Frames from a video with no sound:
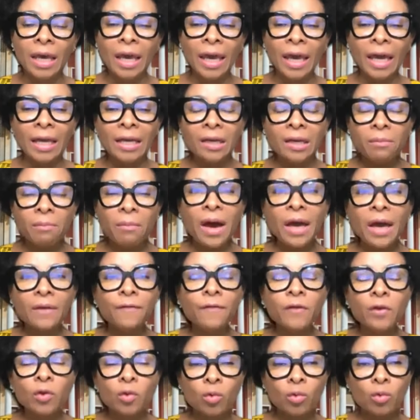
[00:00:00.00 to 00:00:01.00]
And in my
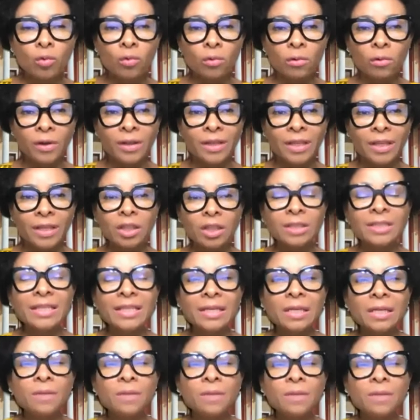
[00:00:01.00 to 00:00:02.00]
view, these
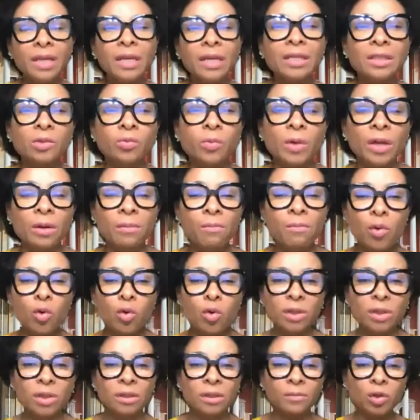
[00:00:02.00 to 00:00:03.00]
three pillars were
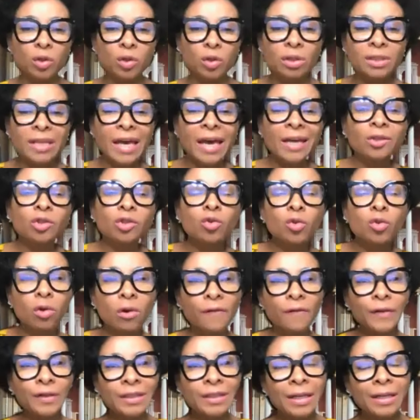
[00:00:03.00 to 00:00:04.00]
important because I took
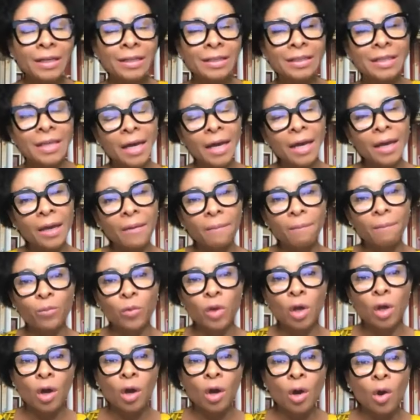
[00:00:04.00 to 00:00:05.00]
office at a time
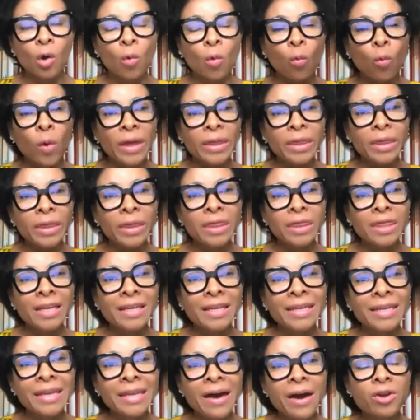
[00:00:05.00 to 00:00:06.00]
when the
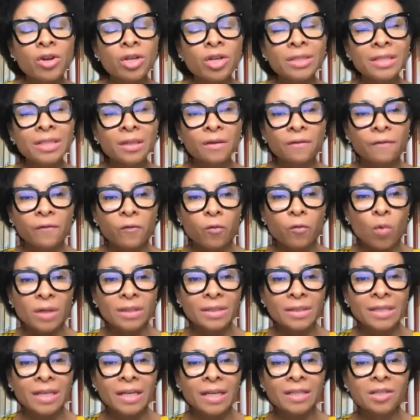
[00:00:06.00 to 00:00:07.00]
narrative
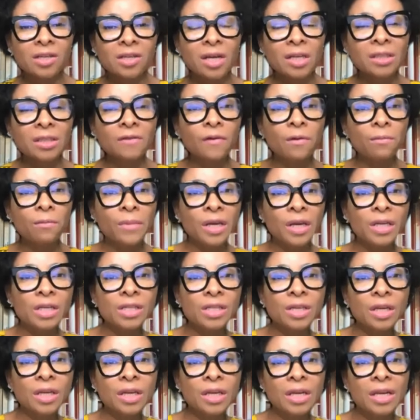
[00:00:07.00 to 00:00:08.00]
was that
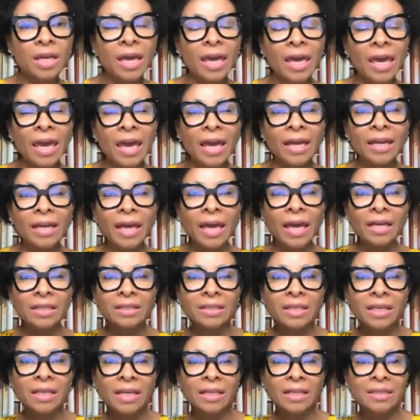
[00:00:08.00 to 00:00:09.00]
transformation and
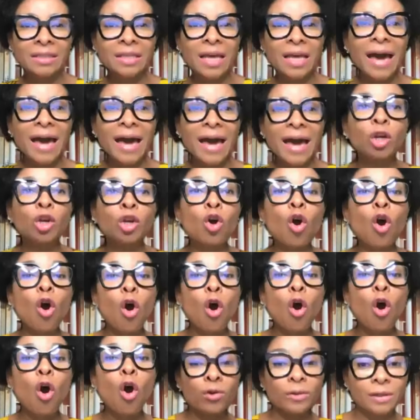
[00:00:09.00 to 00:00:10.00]
excellence are at
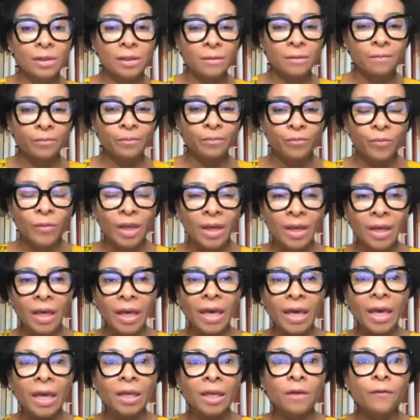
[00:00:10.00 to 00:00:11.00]
odds.
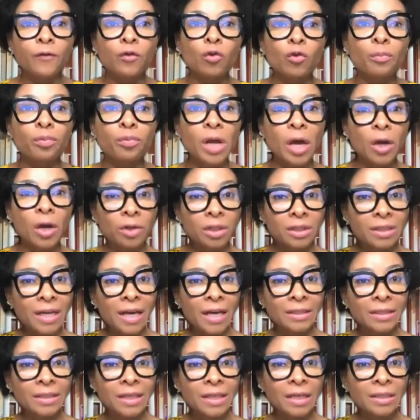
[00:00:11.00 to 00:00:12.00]
Uh, if you
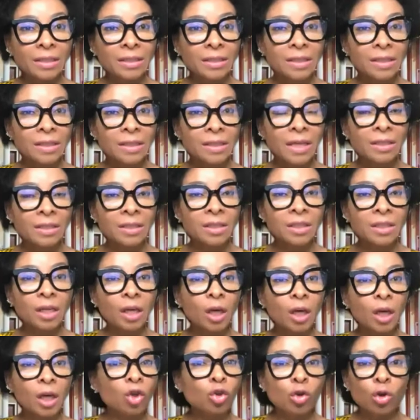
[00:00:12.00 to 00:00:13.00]
prioritize excellence,
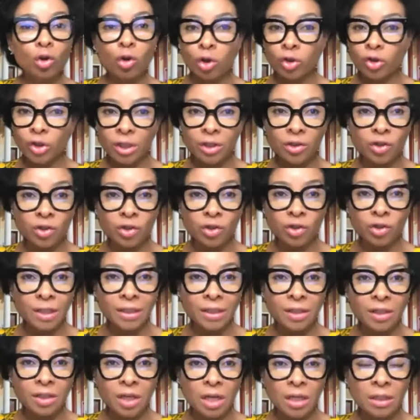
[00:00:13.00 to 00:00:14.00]
you're not interested
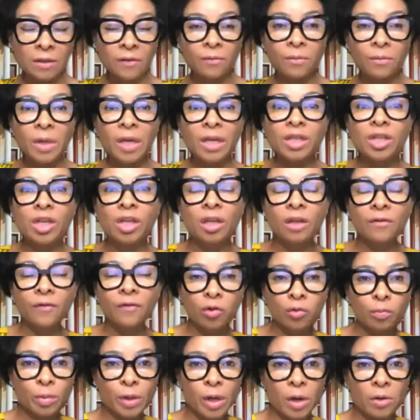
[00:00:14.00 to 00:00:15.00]
in transformation. If
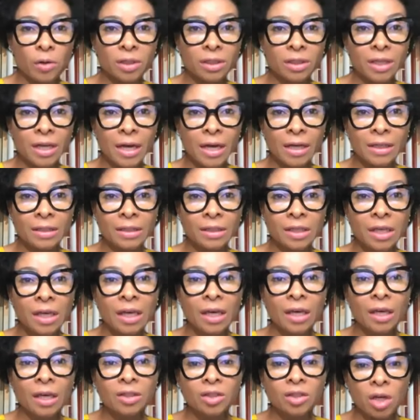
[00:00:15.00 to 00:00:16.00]
you prioritize
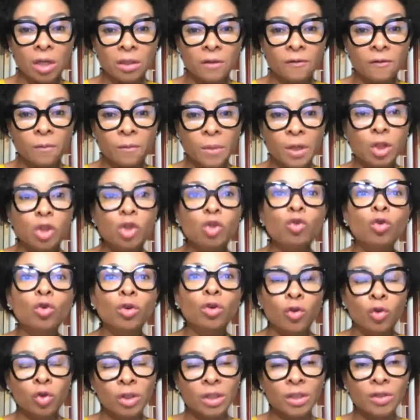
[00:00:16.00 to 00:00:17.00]
transformation or
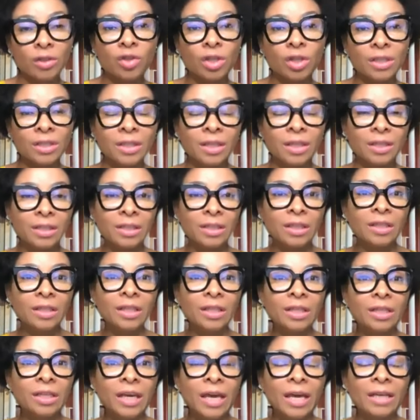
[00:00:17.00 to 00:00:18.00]
not interested in,
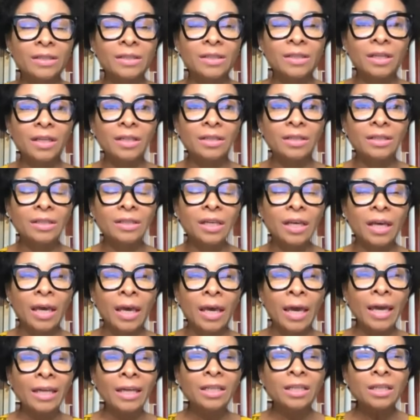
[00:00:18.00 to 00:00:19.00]
in excellence.
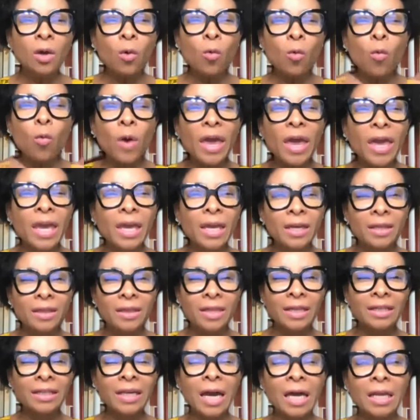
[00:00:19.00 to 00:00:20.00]
And in a way,
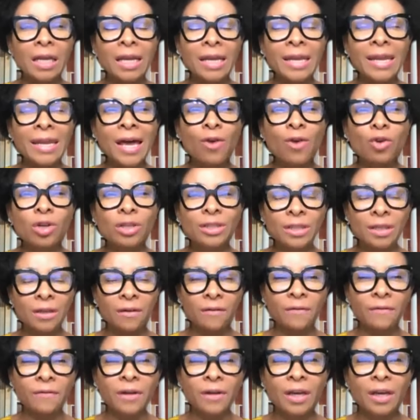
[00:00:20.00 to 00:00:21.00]
that kind of narrative
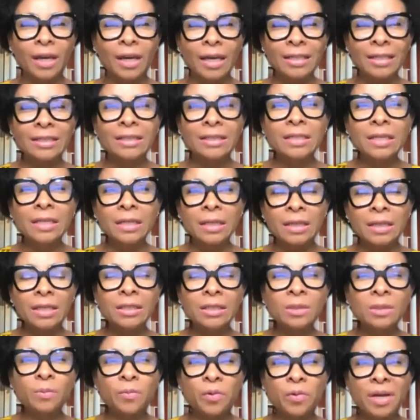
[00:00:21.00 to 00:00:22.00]
still
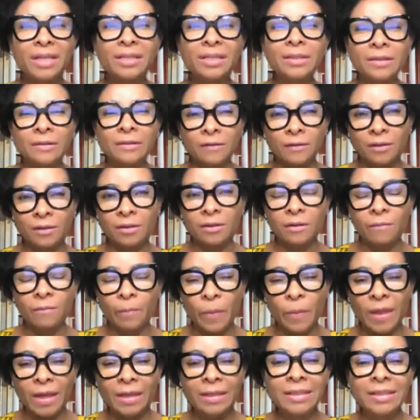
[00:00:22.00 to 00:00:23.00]
is present
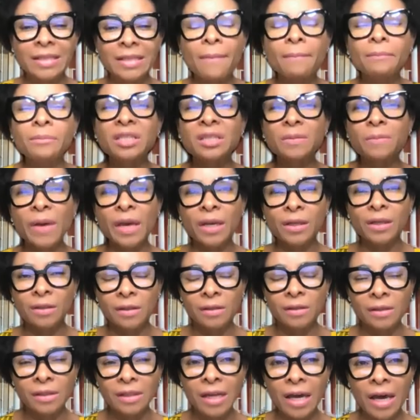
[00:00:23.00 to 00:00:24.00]
in some
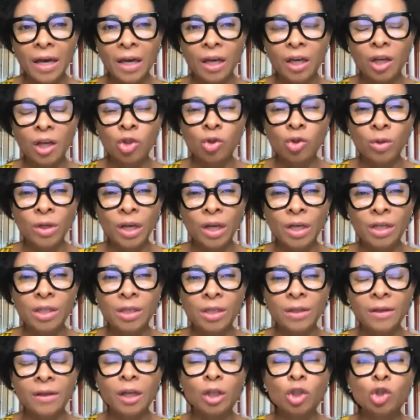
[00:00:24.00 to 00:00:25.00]
spaces in higher
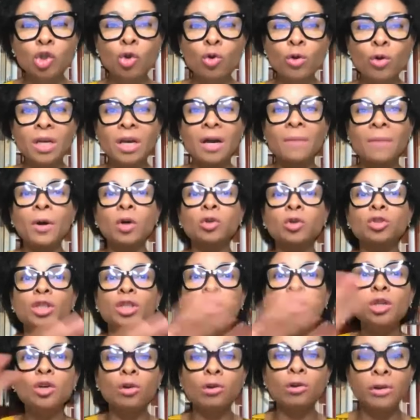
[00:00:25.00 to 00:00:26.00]
education that talking about
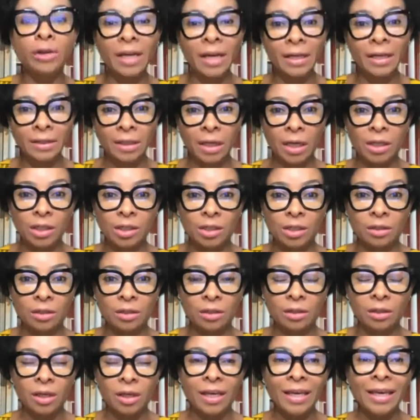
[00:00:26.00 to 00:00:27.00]

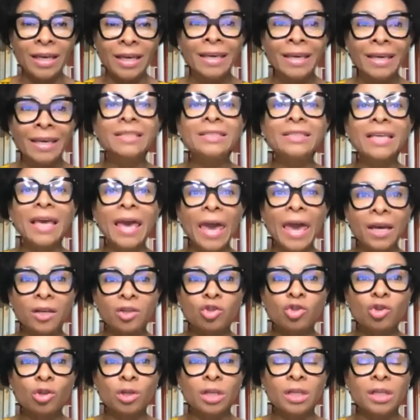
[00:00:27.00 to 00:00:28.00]
decolonization is
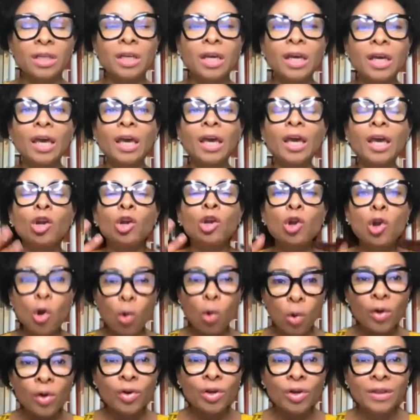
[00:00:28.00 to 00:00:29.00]
actually
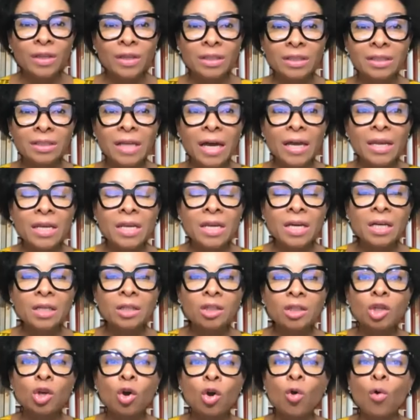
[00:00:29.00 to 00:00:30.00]
lowering the
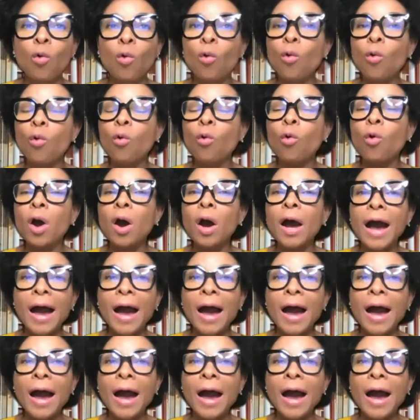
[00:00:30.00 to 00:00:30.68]
standards or